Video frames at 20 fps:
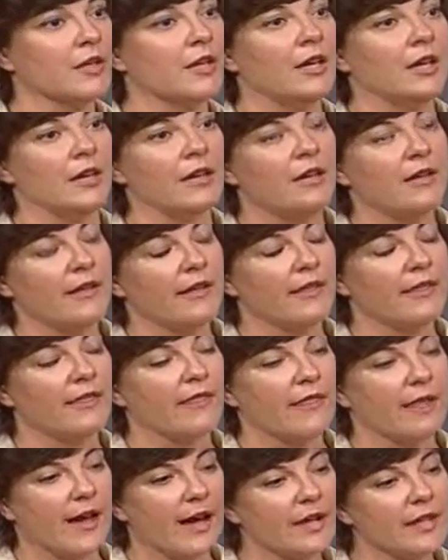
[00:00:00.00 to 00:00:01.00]
And
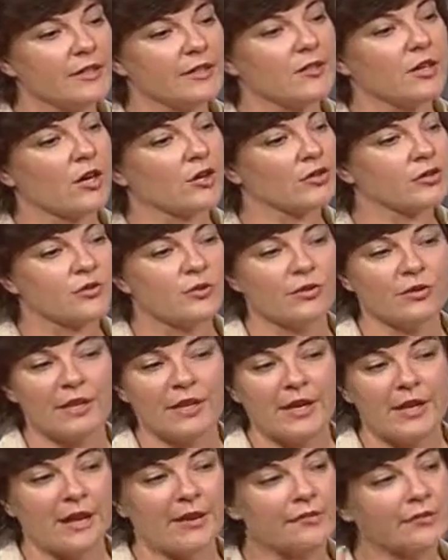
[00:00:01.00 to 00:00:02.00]
that is, our soul
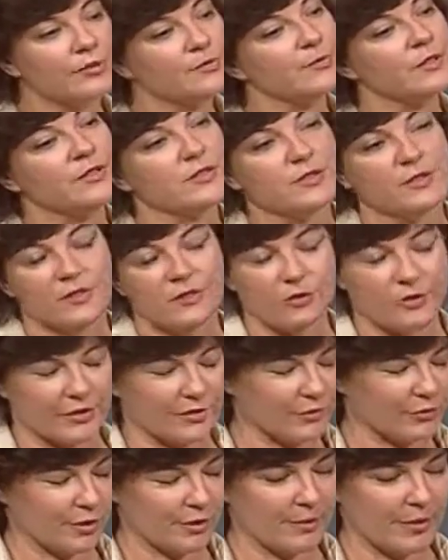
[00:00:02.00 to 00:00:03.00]
never speaks to us
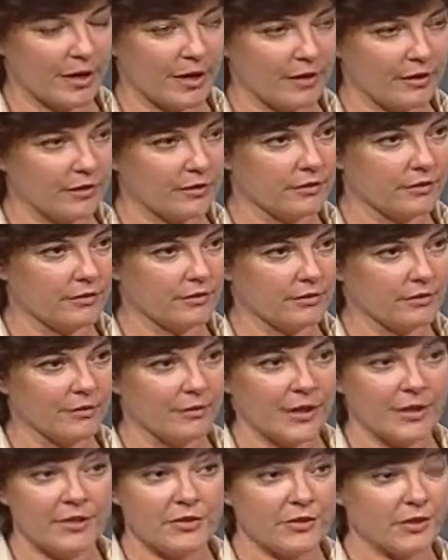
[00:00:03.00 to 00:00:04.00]
through our mind. The
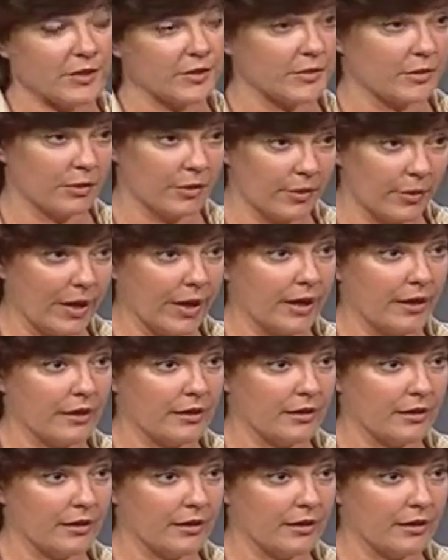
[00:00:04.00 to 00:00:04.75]
mind just gets in the way.